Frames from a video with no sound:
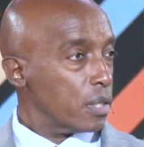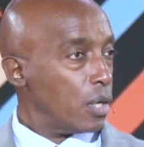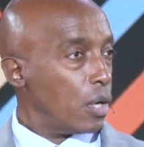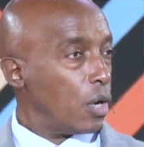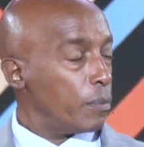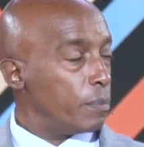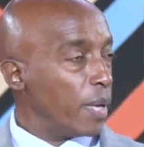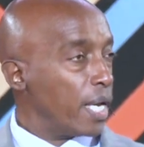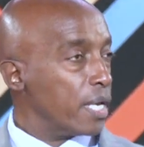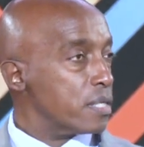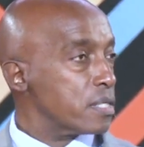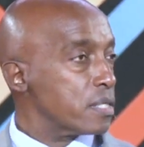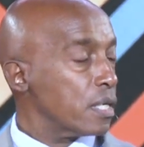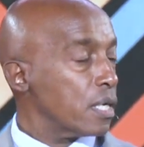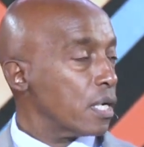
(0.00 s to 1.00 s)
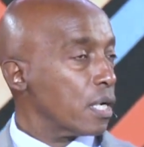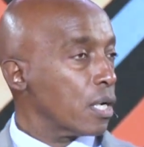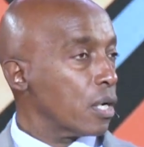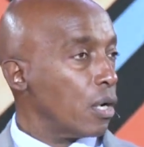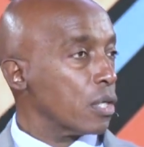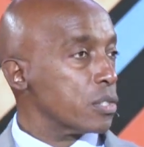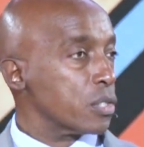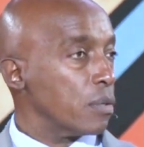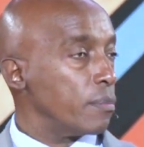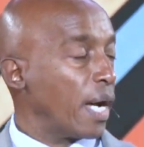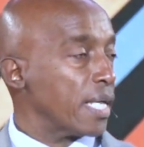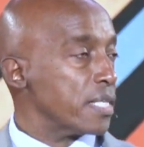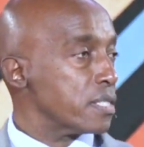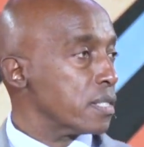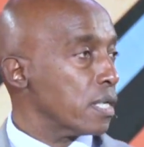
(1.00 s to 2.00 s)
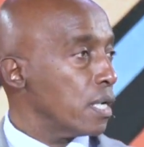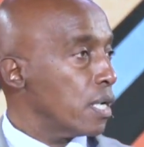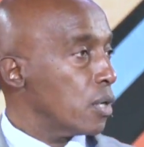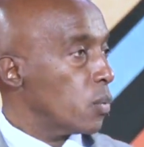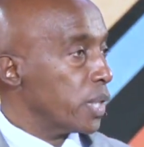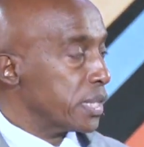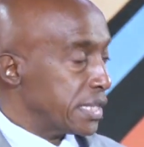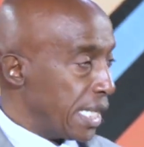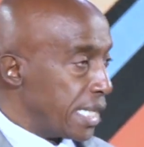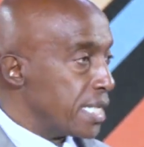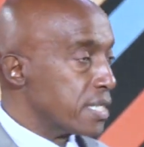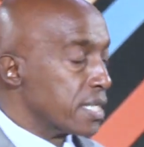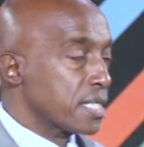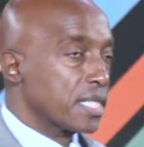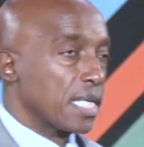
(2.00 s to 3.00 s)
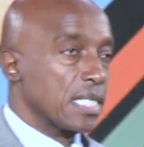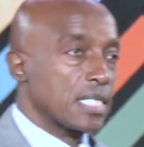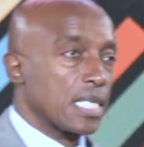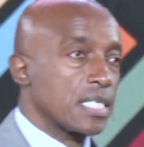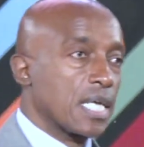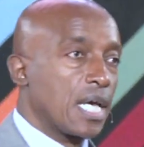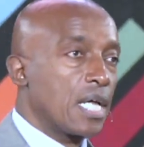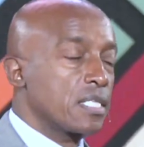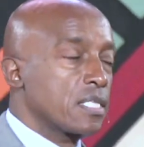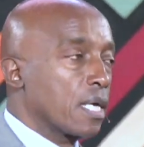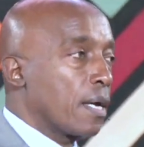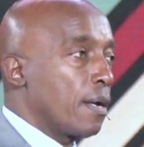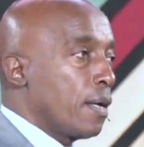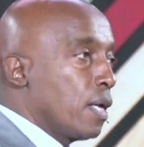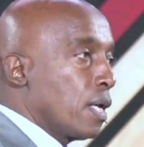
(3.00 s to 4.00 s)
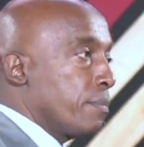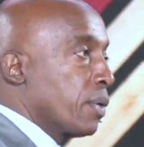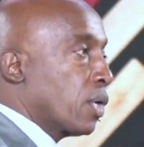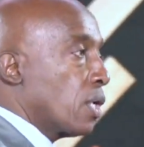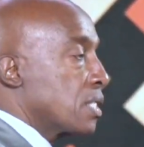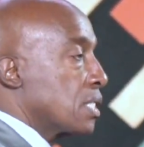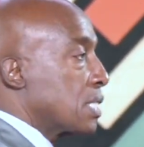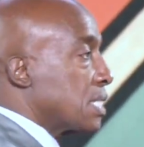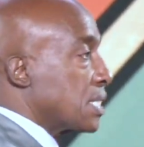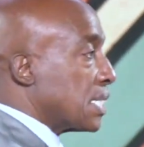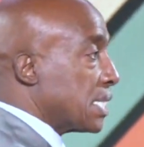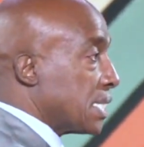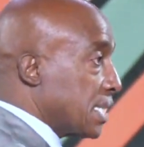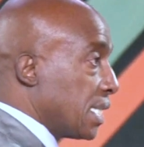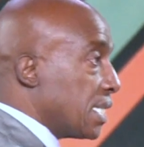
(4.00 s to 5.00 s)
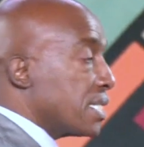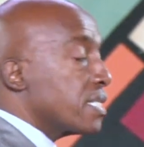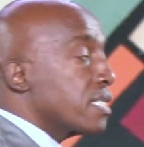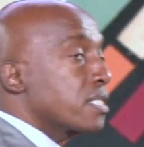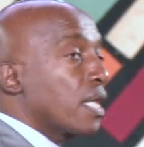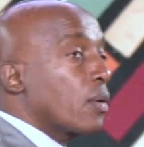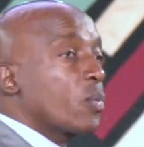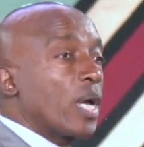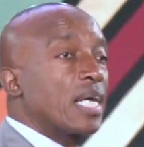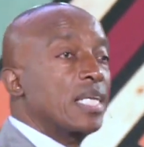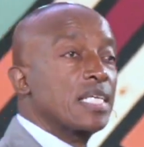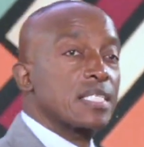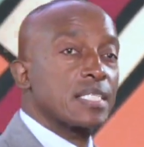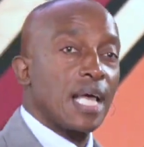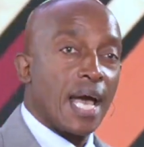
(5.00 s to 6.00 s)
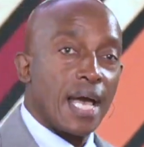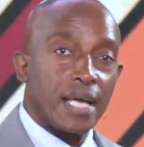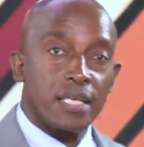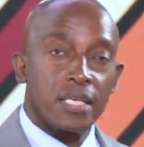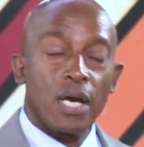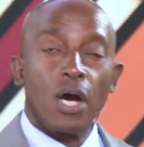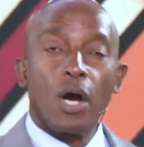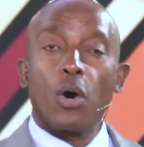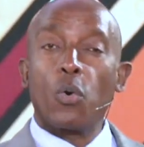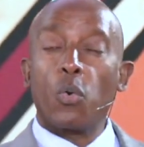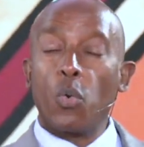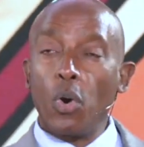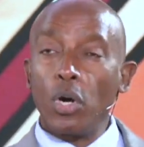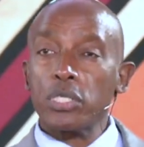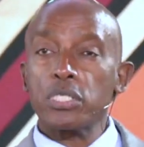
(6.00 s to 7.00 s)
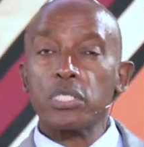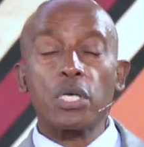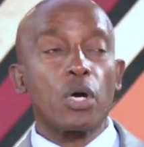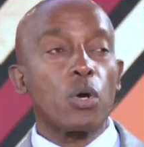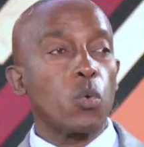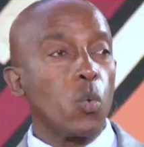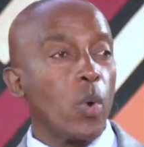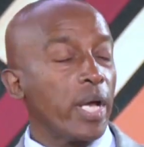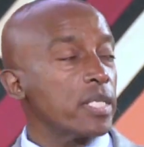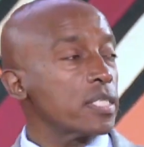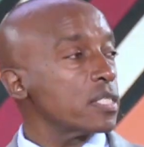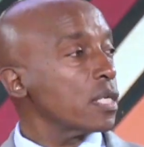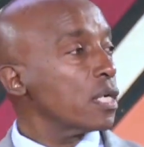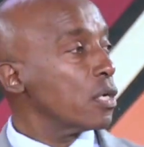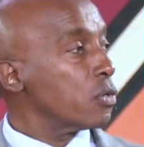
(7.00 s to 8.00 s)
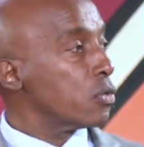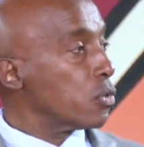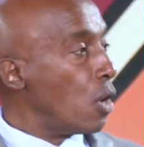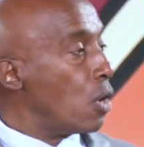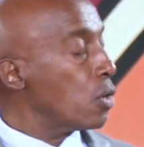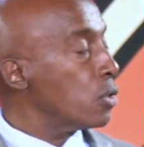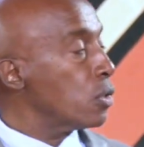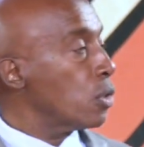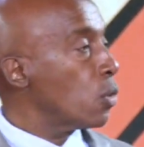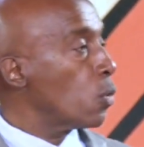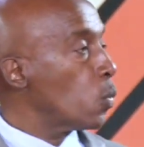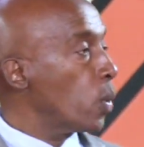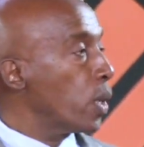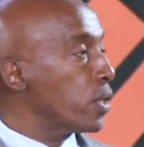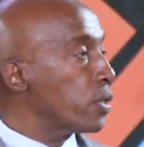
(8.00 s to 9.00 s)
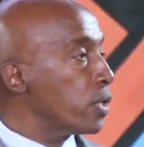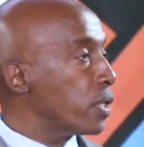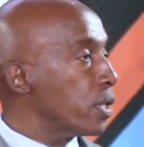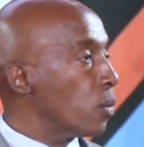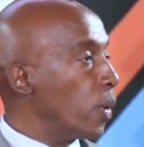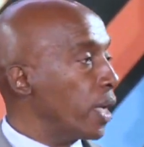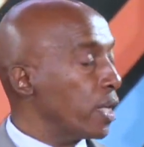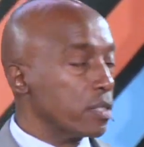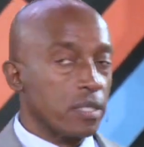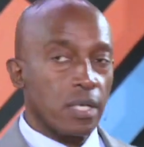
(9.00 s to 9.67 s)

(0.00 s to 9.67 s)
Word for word: obeys God's commands? Well, Genesis tells us the answer because it is in Genesis that we understand what went wrong with the world.